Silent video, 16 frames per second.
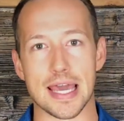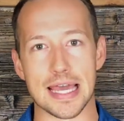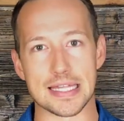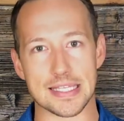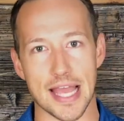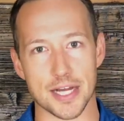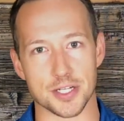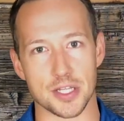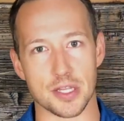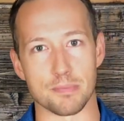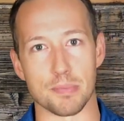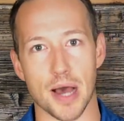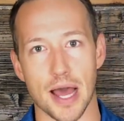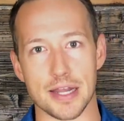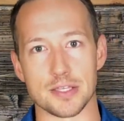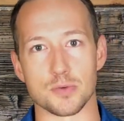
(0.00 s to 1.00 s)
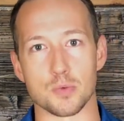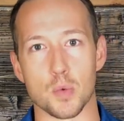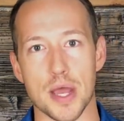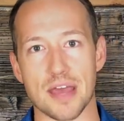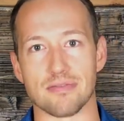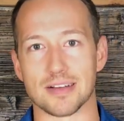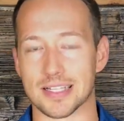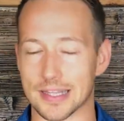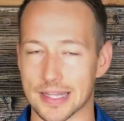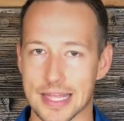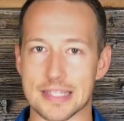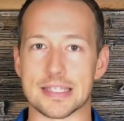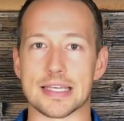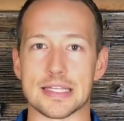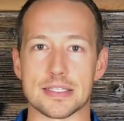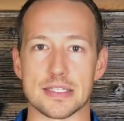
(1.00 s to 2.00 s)
It's actually the body's way of
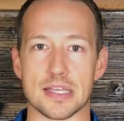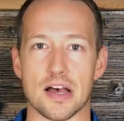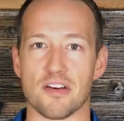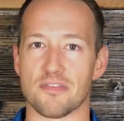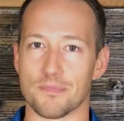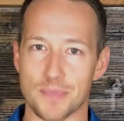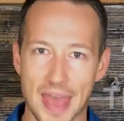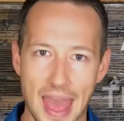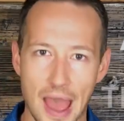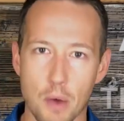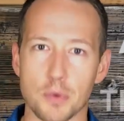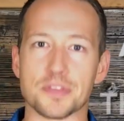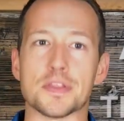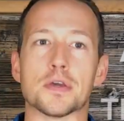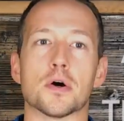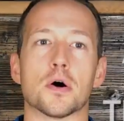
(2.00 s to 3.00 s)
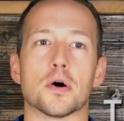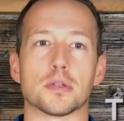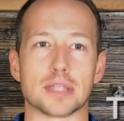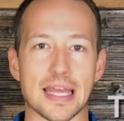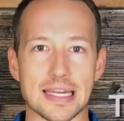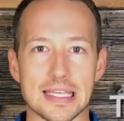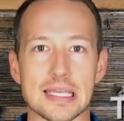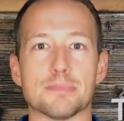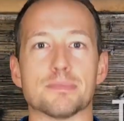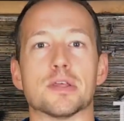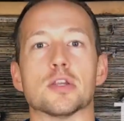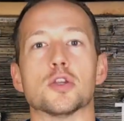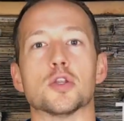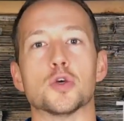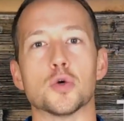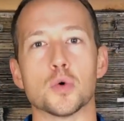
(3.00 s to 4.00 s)
cleansing itself out with the old and keep the
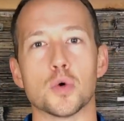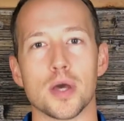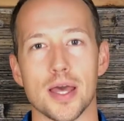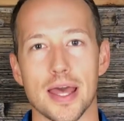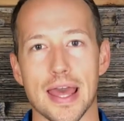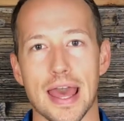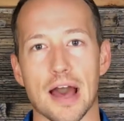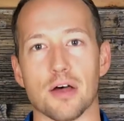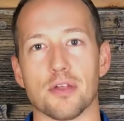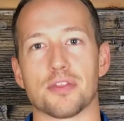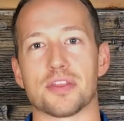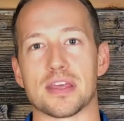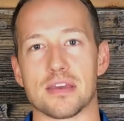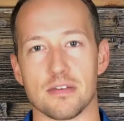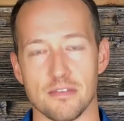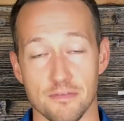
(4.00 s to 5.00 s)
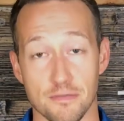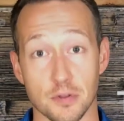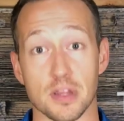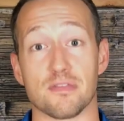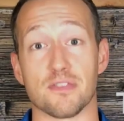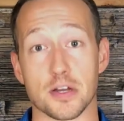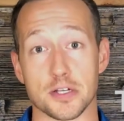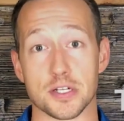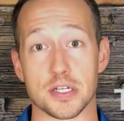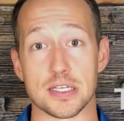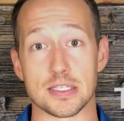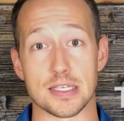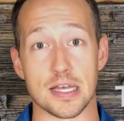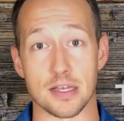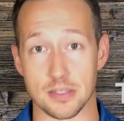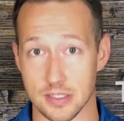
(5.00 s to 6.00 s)
new, healthy, fully functioning
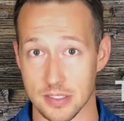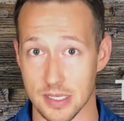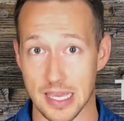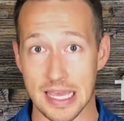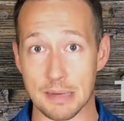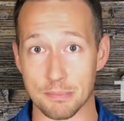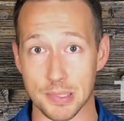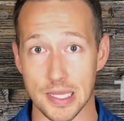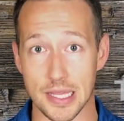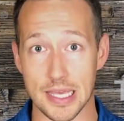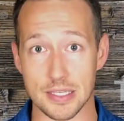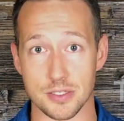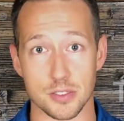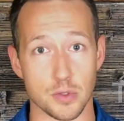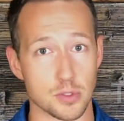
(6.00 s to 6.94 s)
cells in place.